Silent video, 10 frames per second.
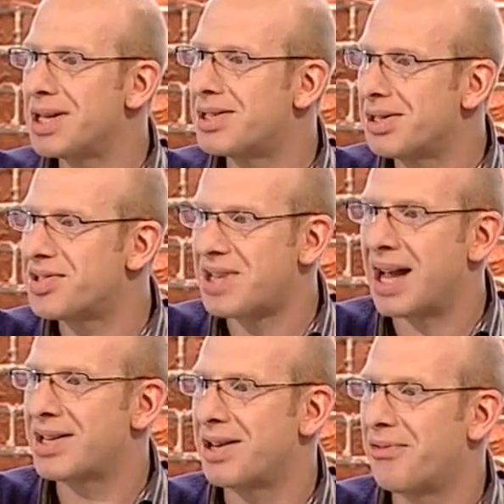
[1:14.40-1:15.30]
there's still
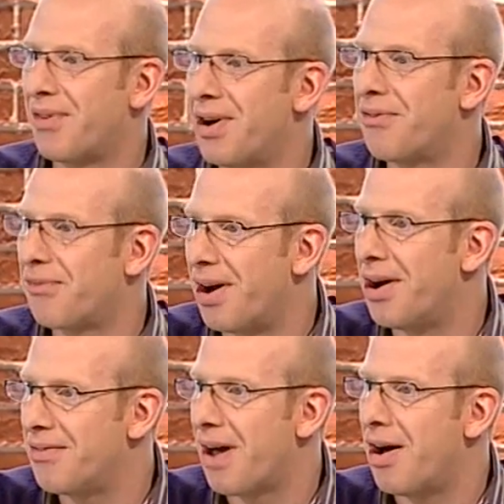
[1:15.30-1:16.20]
sacks of
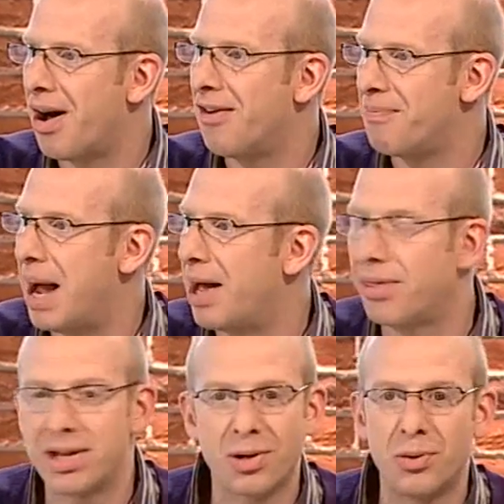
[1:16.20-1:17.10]
mail
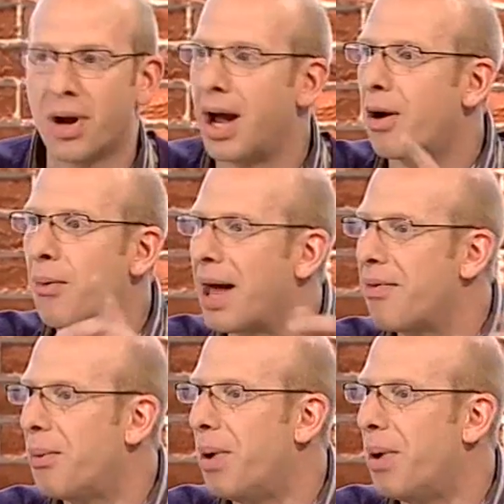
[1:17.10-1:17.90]
that's all going around the world.